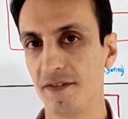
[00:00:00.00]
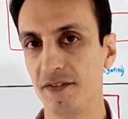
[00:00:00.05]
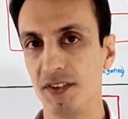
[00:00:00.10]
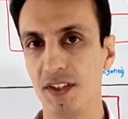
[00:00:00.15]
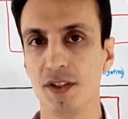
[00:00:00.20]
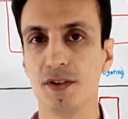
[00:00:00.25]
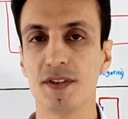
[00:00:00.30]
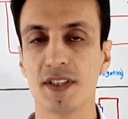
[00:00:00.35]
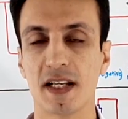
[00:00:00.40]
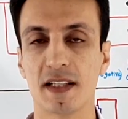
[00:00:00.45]

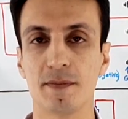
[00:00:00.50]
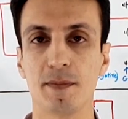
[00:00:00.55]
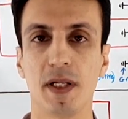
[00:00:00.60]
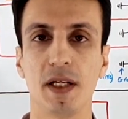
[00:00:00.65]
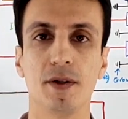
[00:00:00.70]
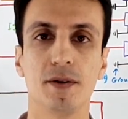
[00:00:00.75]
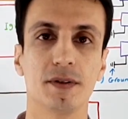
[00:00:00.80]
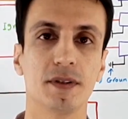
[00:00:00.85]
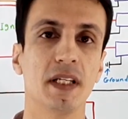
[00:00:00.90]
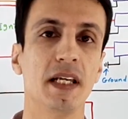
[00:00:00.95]
fuse has
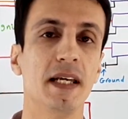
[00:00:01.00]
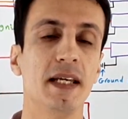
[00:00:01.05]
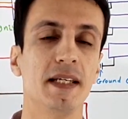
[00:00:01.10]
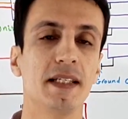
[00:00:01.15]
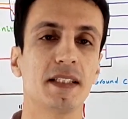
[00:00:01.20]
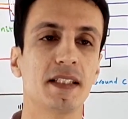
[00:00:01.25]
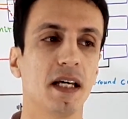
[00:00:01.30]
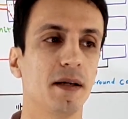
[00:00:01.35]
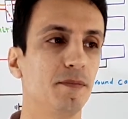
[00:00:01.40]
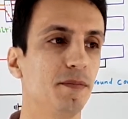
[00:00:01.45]
blown
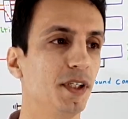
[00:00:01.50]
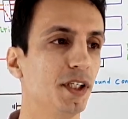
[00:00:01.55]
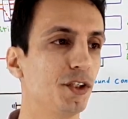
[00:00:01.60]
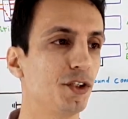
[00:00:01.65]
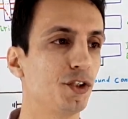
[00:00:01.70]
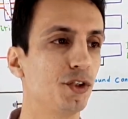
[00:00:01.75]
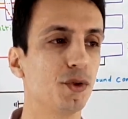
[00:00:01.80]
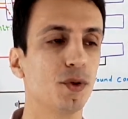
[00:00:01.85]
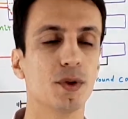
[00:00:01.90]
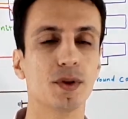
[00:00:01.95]
can be a
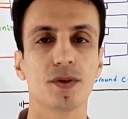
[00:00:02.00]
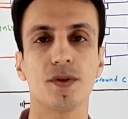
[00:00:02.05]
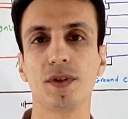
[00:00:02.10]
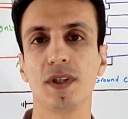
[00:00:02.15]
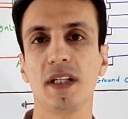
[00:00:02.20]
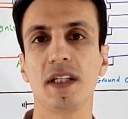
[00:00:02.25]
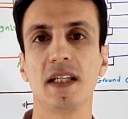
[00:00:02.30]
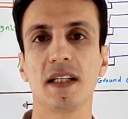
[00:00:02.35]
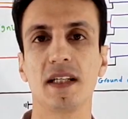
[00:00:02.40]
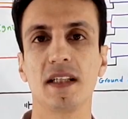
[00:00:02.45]
short to the
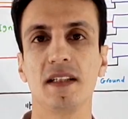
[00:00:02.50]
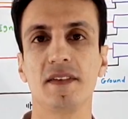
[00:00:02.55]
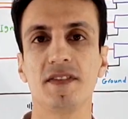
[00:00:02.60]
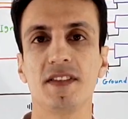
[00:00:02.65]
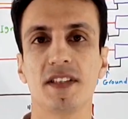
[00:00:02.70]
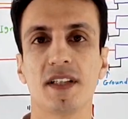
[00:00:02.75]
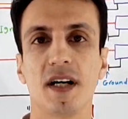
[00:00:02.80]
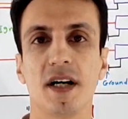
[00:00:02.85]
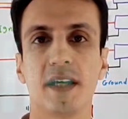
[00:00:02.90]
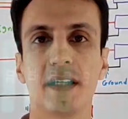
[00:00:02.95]
negative
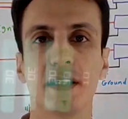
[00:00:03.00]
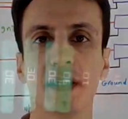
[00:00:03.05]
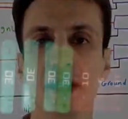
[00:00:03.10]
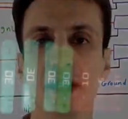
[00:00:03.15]
side,